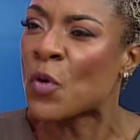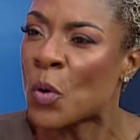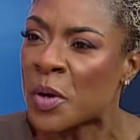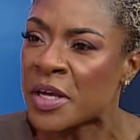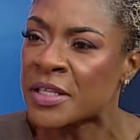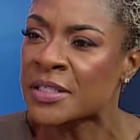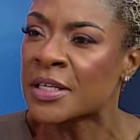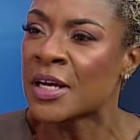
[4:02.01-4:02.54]

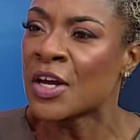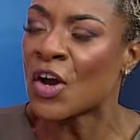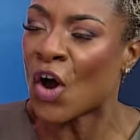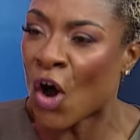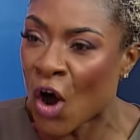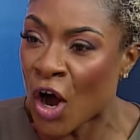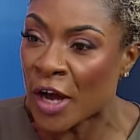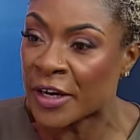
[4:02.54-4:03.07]
focus
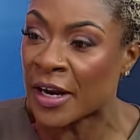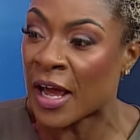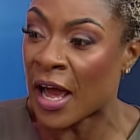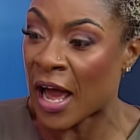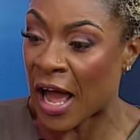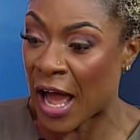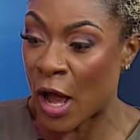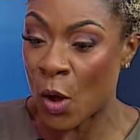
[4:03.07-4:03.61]
on
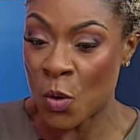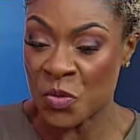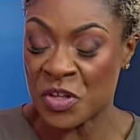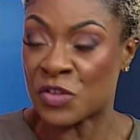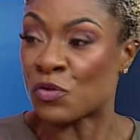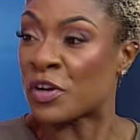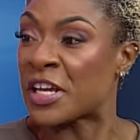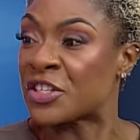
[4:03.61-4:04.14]
how
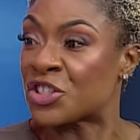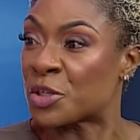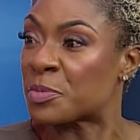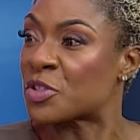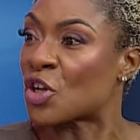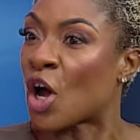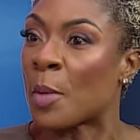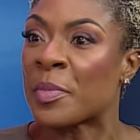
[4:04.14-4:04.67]
these
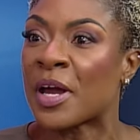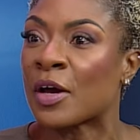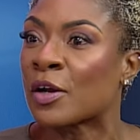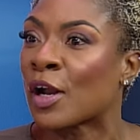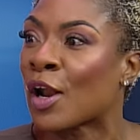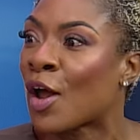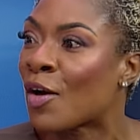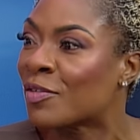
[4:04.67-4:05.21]
relationships taught me how
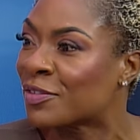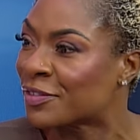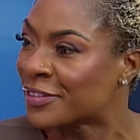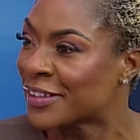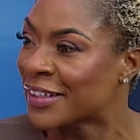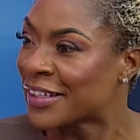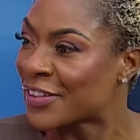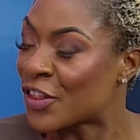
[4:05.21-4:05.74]
to love,
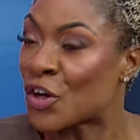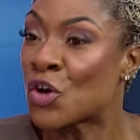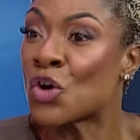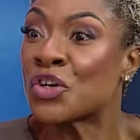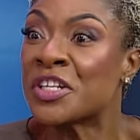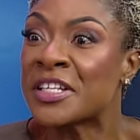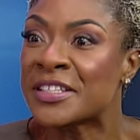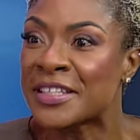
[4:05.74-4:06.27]
the
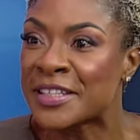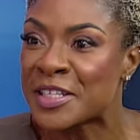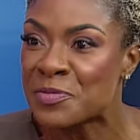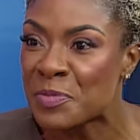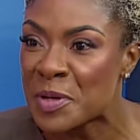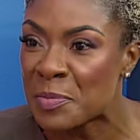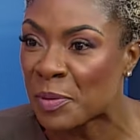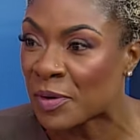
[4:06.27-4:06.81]
goodness in
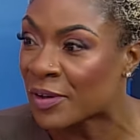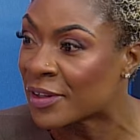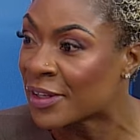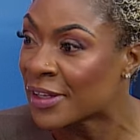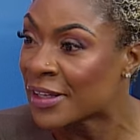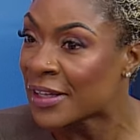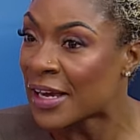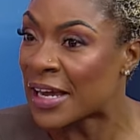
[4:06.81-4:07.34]
these people.
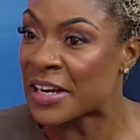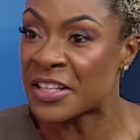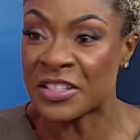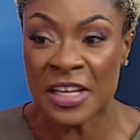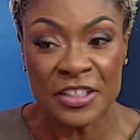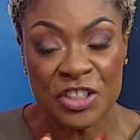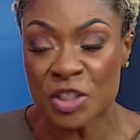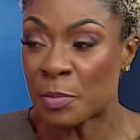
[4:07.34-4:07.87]
And
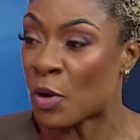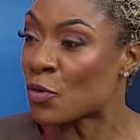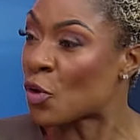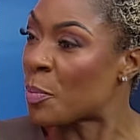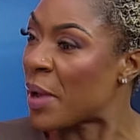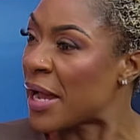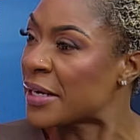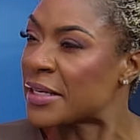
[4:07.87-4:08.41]
it's not just about
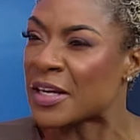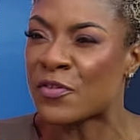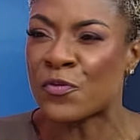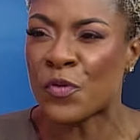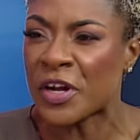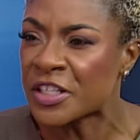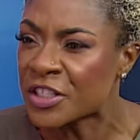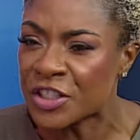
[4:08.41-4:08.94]
romantic,
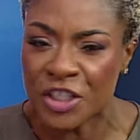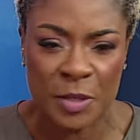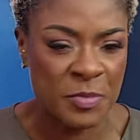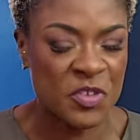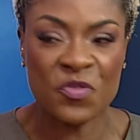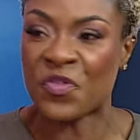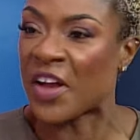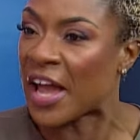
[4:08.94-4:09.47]

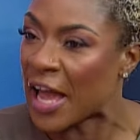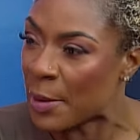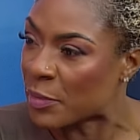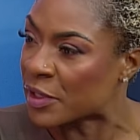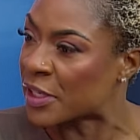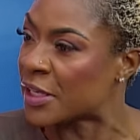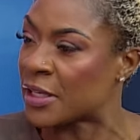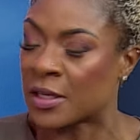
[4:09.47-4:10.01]
friendships,
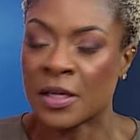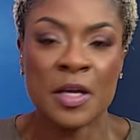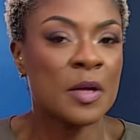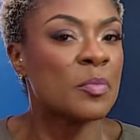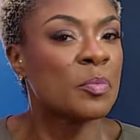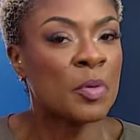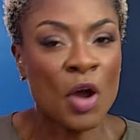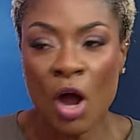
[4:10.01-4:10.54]
family,
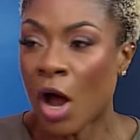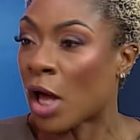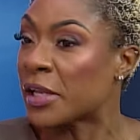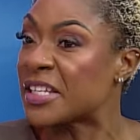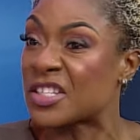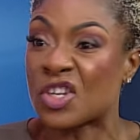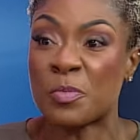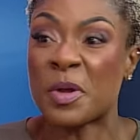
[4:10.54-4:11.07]

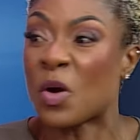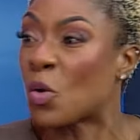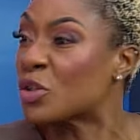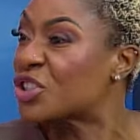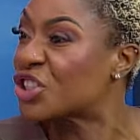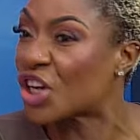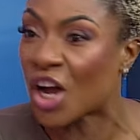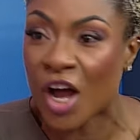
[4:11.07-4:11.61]
colleagues. It could be an
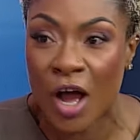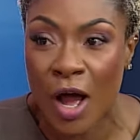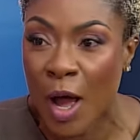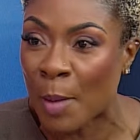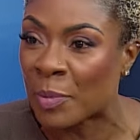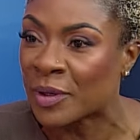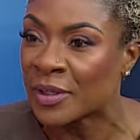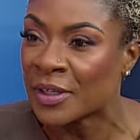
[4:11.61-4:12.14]
old
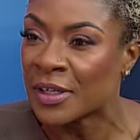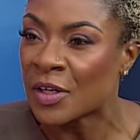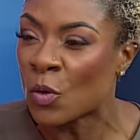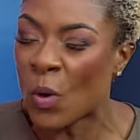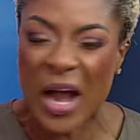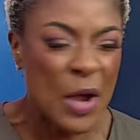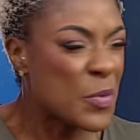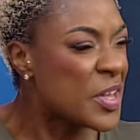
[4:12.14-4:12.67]
job.
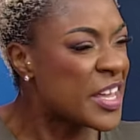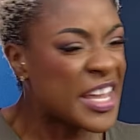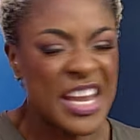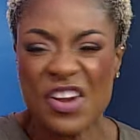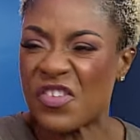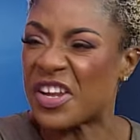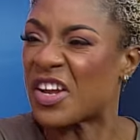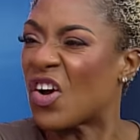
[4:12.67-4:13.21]
Why are we
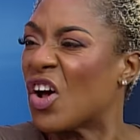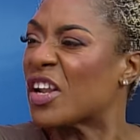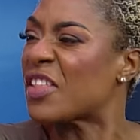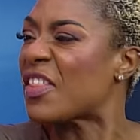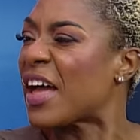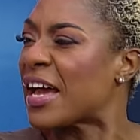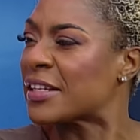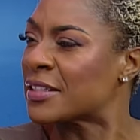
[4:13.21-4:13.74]
carrying all
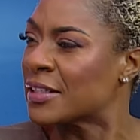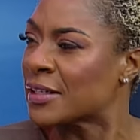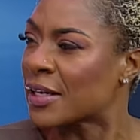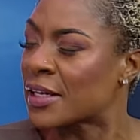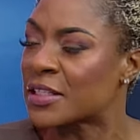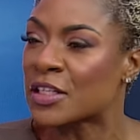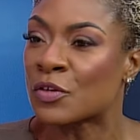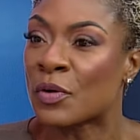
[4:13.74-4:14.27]
of that
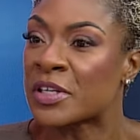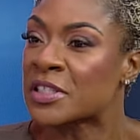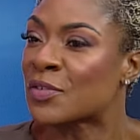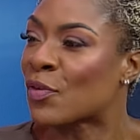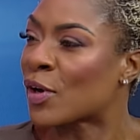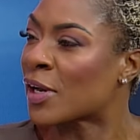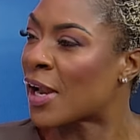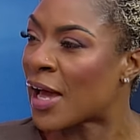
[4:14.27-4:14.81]
into the rest
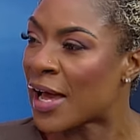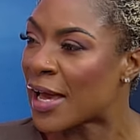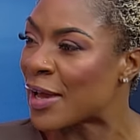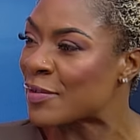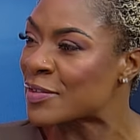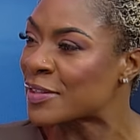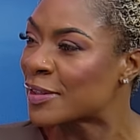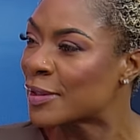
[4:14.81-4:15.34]
of our
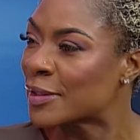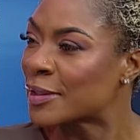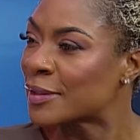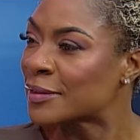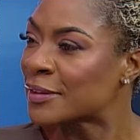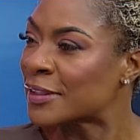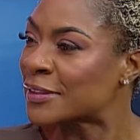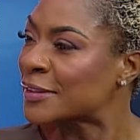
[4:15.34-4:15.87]
lives?
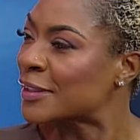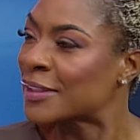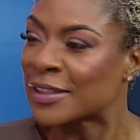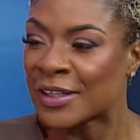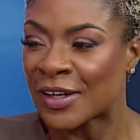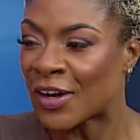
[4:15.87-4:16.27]
Mm-hmm. Just